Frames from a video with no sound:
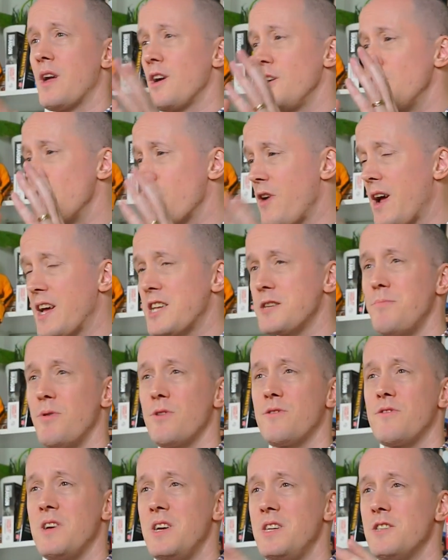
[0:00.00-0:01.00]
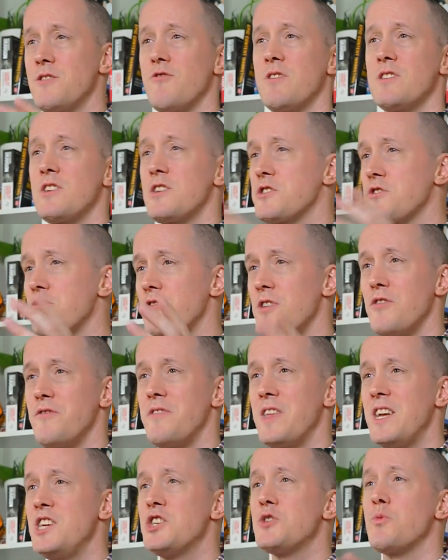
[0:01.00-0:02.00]
your expertise, your industry, your
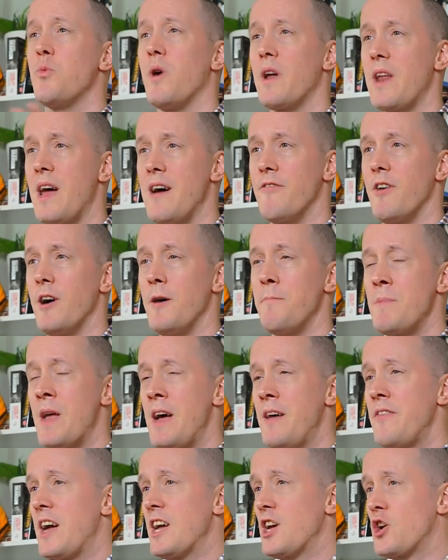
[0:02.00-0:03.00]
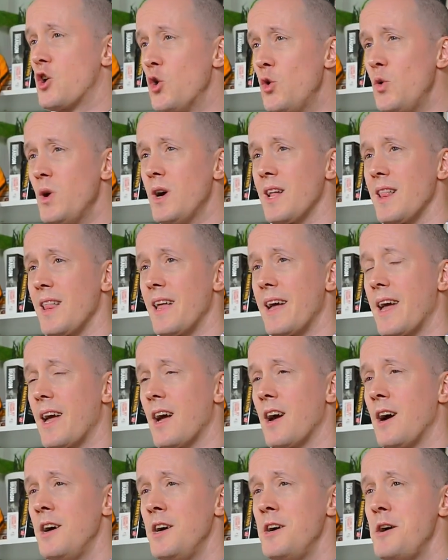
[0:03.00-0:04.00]
niche, whatever. They're Googling
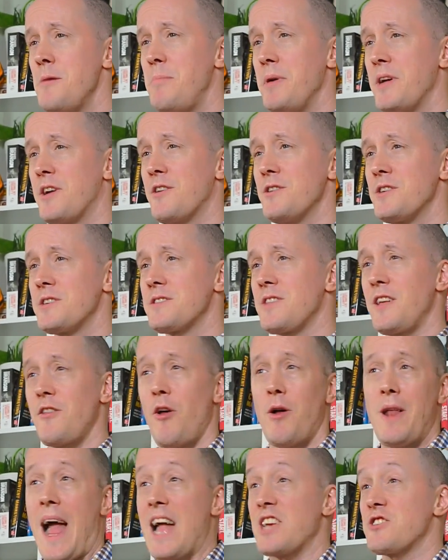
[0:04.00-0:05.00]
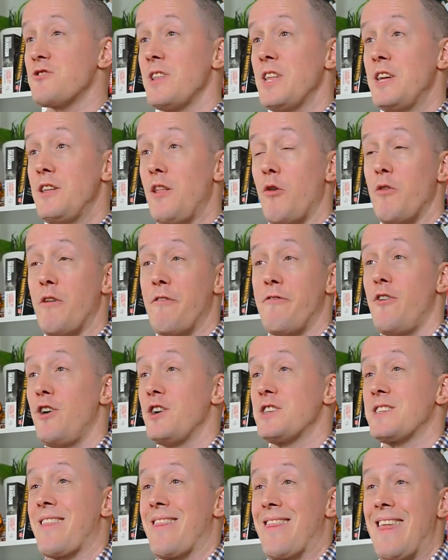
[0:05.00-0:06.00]
because they don't actually know the first
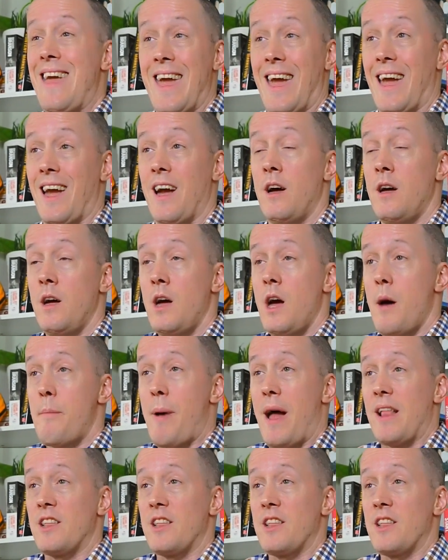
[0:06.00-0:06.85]
thing about the